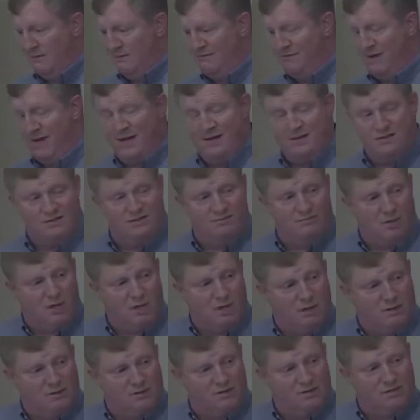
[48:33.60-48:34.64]
fans of
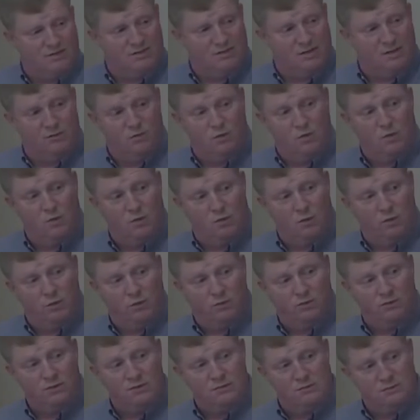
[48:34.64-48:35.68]
Marc's who say woot
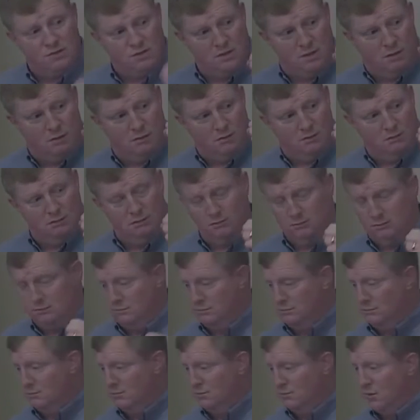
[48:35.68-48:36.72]
woot. So,
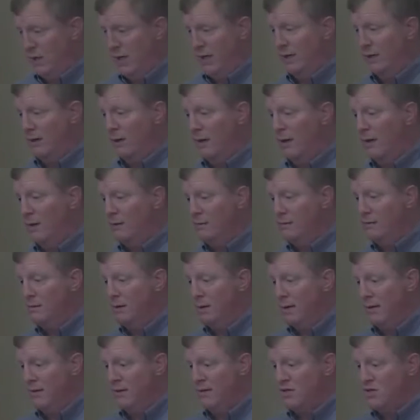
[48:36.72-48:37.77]
way to
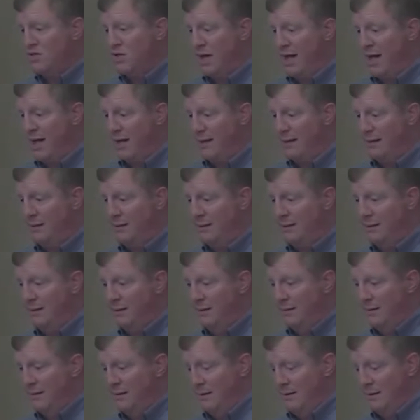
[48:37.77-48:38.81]
go in the chat.
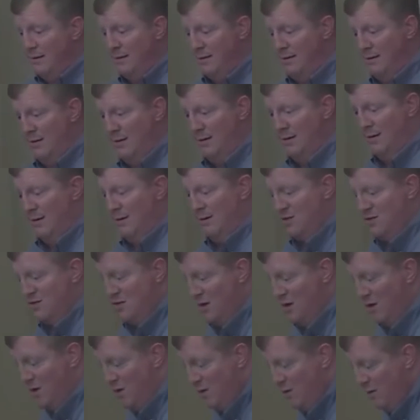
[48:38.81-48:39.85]

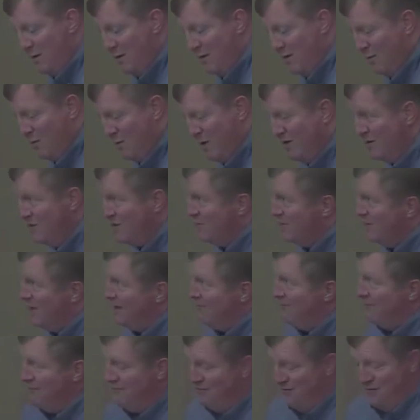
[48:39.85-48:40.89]
So, we do
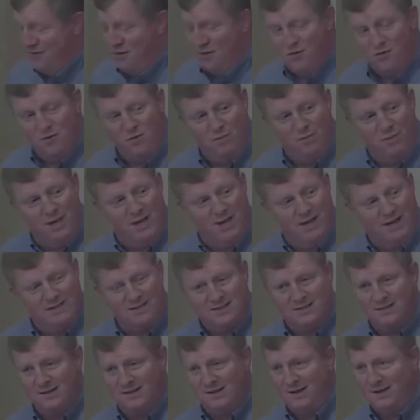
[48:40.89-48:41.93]
have a few
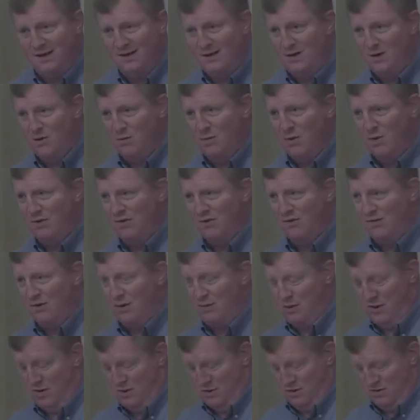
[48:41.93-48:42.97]
minutes, and I know both of
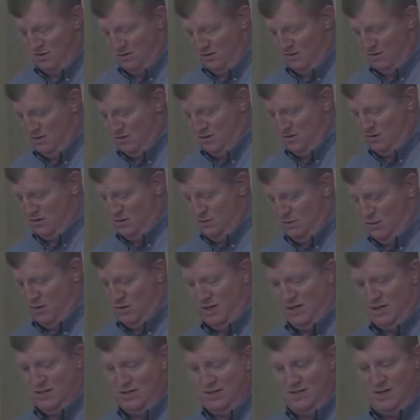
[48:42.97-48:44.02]
our poets were
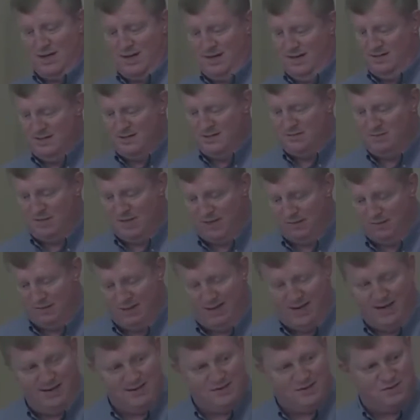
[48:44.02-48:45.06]
super excited to be able
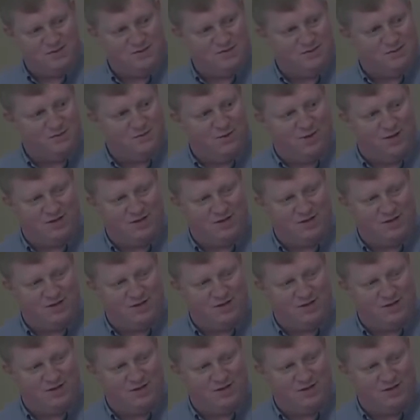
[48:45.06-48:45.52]
to answer some